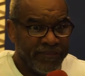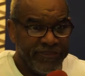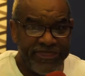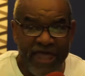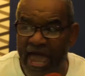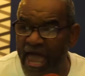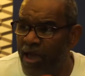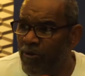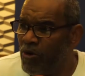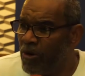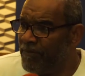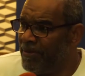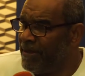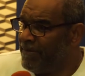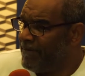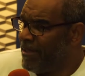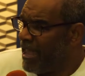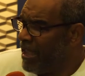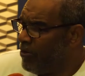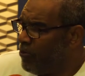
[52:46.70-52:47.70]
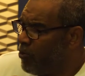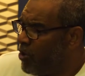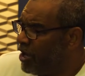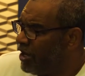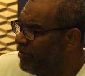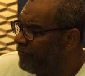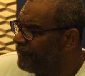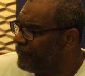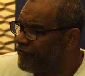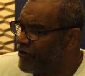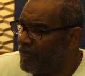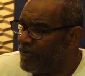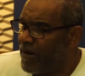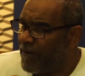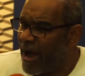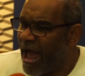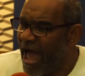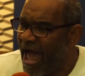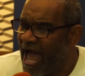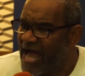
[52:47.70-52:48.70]
They will be made willing from
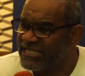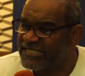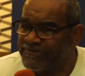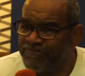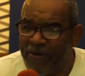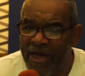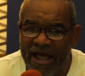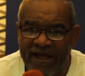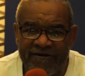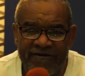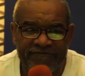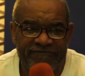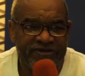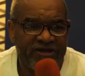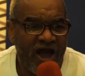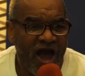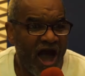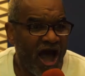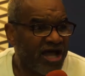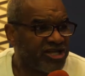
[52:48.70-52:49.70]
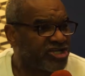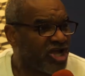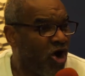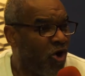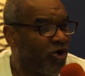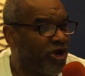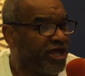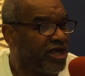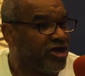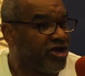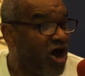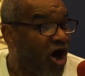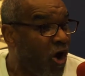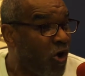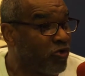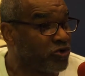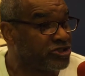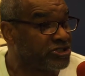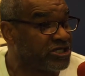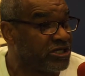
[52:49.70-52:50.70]
an aspect of God's Holy
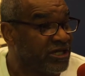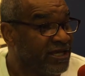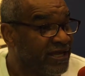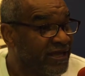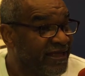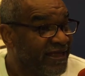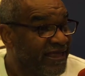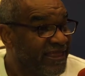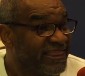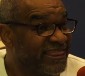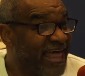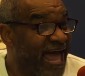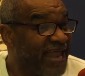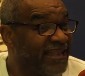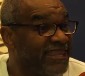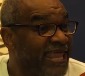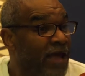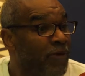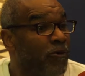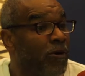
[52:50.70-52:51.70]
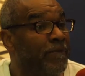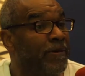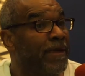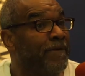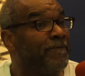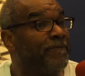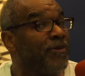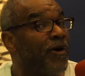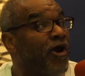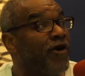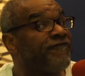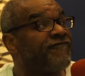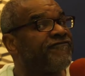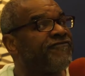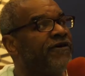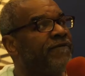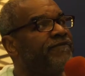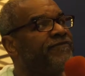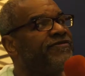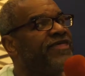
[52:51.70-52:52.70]
Ghost that they will be birthed
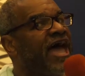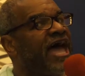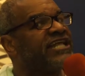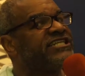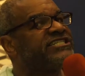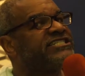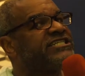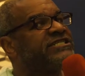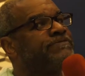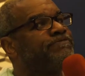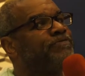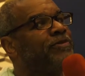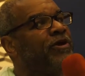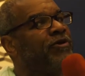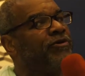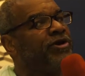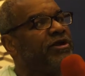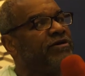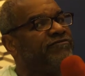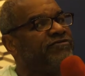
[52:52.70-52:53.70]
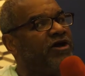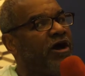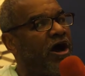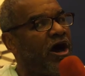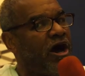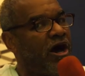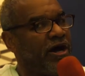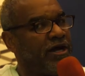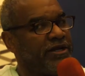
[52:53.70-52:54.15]
from that Spirit of God.